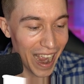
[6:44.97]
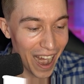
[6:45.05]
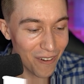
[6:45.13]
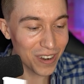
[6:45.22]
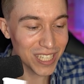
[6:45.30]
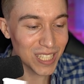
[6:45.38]

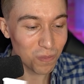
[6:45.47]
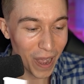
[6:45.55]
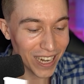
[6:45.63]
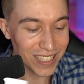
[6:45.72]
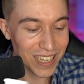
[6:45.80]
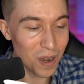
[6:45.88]
I
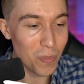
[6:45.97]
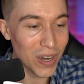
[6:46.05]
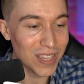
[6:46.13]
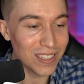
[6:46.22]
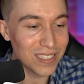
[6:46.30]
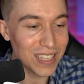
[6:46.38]
respect it. But
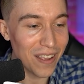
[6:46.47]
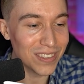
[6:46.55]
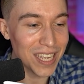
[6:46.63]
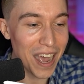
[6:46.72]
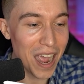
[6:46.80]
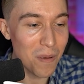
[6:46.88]
at the same
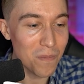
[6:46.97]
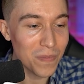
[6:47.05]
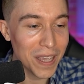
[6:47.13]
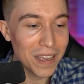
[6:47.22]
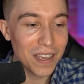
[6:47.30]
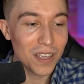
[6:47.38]
time,
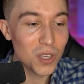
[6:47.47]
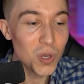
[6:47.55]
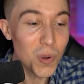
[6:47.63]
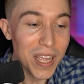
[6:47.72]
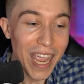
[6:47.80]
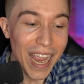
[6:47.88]

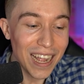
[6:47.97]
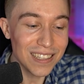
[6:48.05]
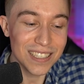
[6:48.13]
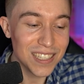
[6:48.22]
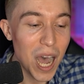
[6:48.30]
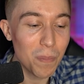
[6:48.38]
you can't
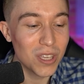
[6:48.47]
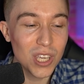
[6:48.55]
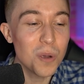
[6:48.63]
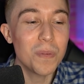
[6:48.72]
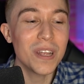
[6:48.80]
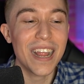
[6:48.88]
stop
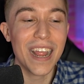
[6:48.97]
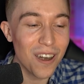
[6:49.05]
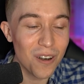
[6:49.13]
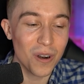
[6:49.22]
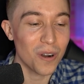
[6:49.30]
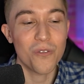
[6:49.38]
Cupid
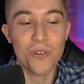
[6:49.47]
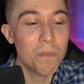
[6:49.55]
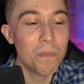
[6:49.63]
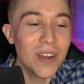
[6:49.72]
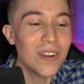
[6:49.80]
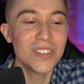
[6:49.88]
Arrow from
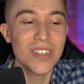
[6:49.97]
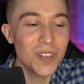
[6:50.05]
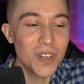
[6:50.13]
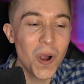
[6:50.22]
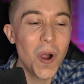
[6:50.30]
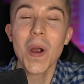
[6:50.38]
piercing
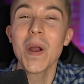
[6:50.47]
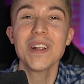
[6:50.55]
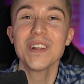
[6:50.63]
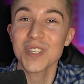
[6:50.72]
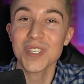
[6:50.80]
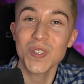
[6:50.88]
your heart,
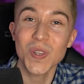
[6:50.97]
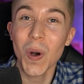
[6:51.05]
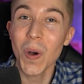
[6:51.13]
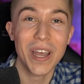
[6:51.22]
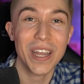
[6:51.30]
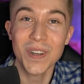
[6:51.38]
your
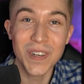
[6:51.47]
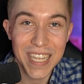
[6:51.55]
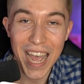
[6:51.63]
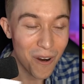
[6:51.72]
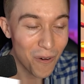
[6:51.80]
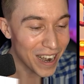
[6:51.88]
soul, and your
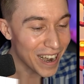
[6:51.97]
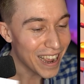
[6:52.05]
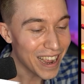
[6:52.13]
tower.